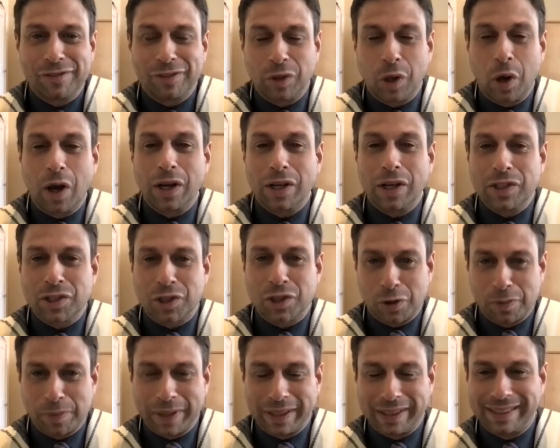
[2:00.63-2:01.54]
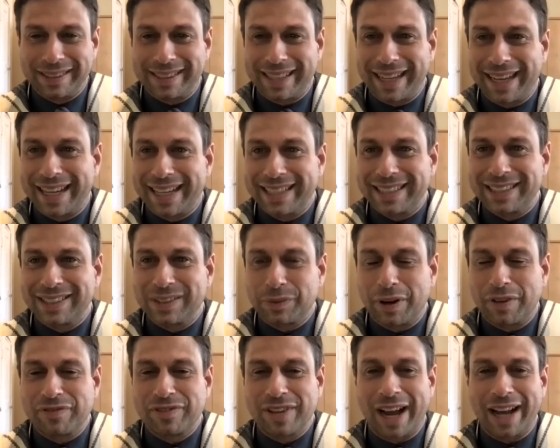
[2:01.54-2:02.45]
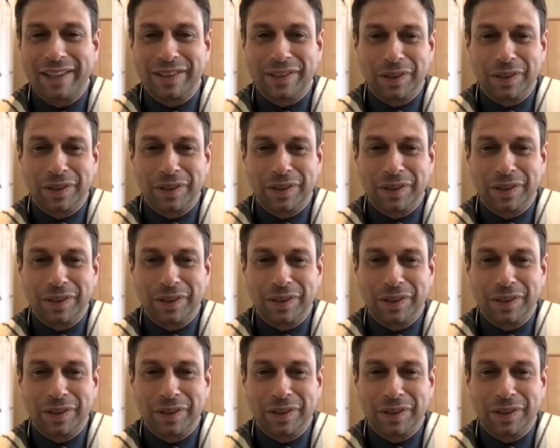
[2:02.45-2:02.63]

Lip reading: long sermons, as Rav Tyler